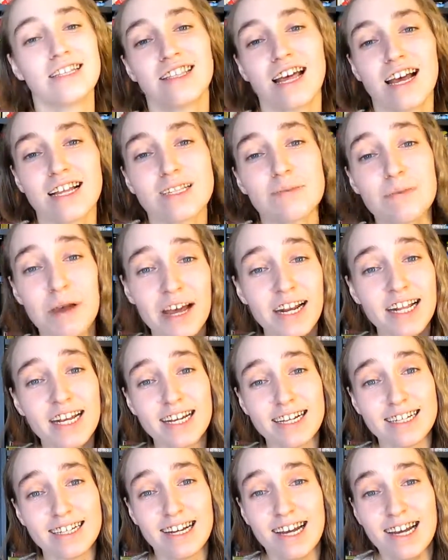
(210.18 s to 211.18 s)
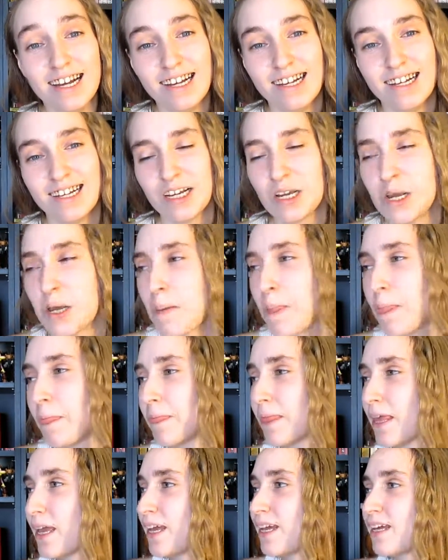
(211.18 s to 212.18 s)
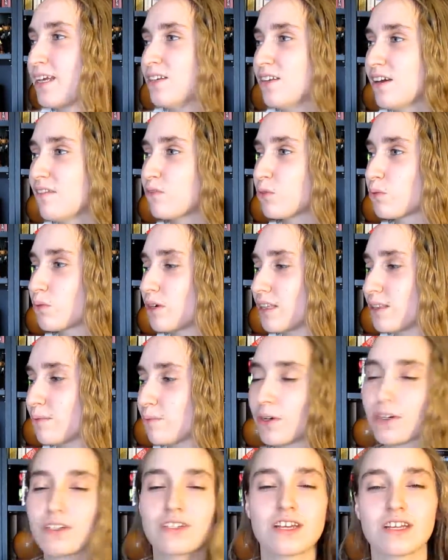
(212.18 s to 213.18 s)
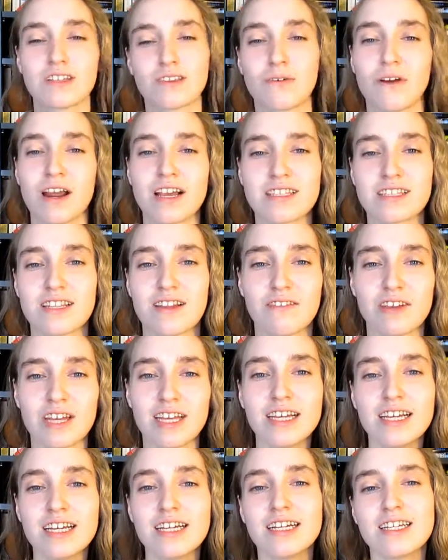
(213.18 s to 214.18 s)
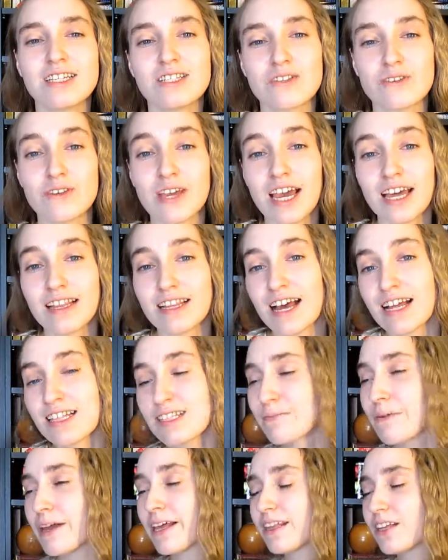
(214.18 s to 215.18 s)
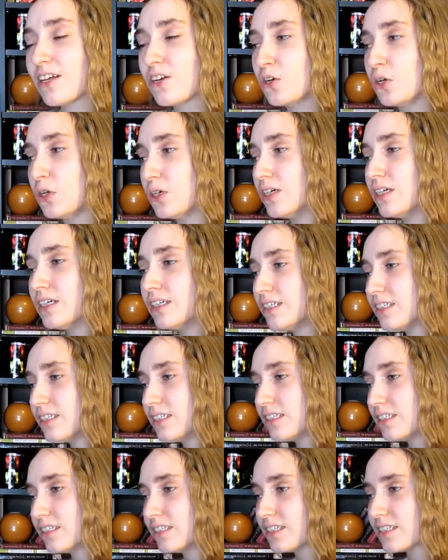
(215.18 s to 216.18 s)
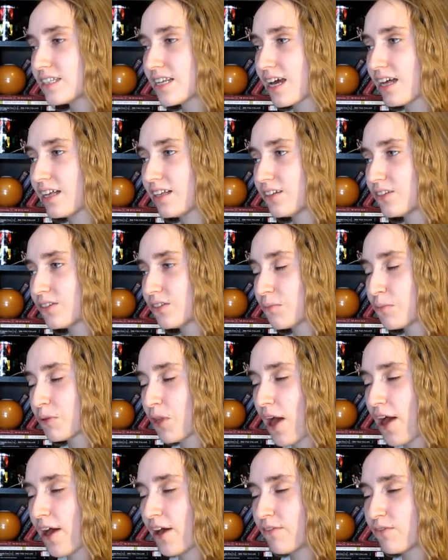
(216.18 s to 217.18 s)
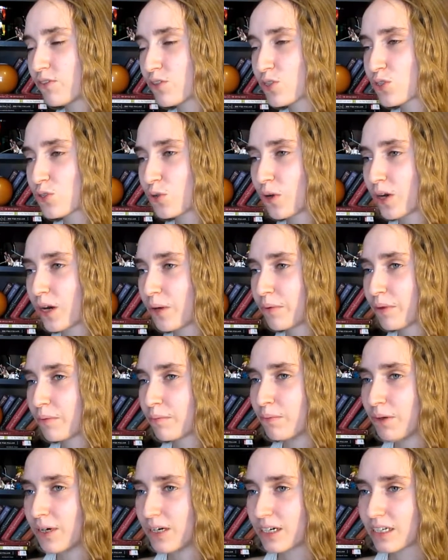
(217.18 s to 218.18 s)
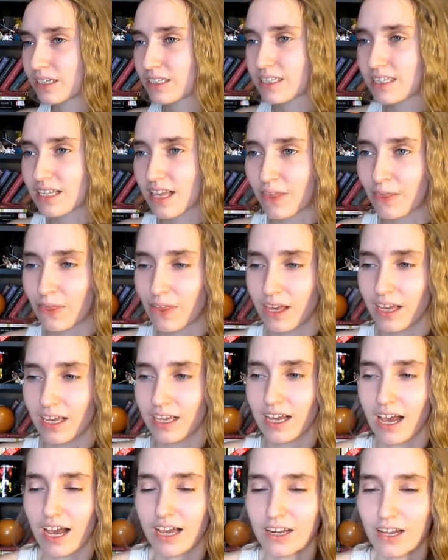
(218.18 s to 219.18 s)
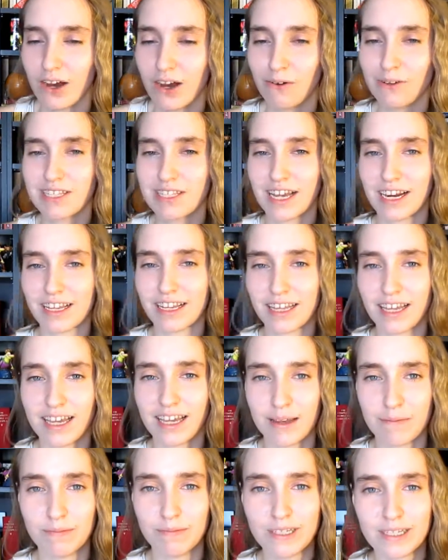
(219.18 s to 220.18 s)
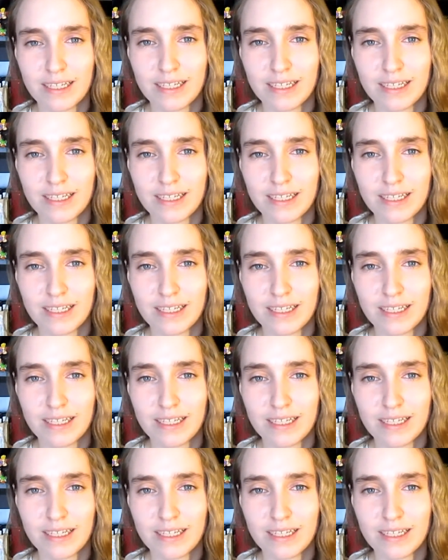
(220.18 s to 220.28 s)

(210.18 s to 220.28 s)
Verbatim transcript: that's about it. You have to read the book to get the rest of it. So yeah, that's my little tell the plot of the story with books thing. I know, it's kind of lame.